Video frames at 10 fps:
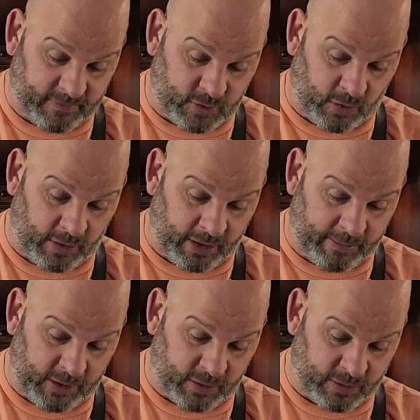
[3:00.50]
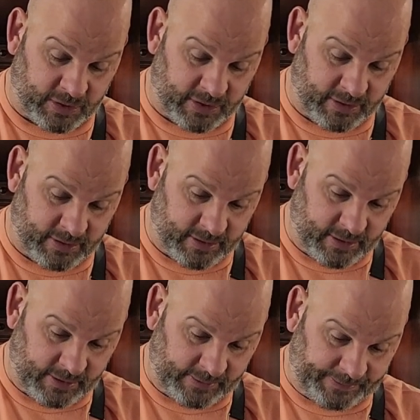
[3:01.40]
these microphones.
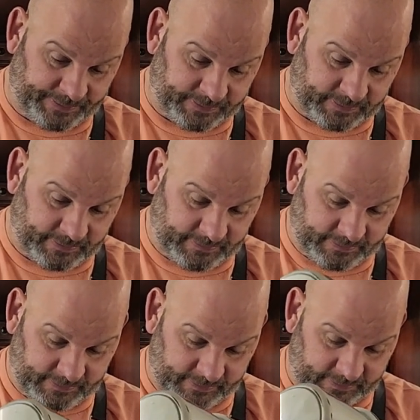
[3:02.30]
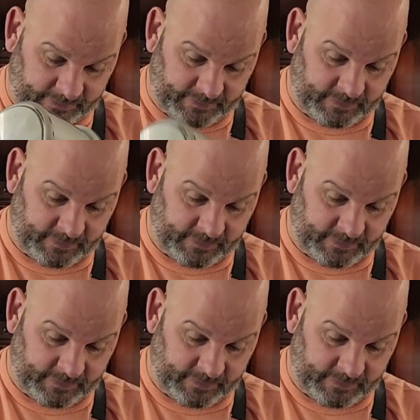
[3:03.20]
But either way, I let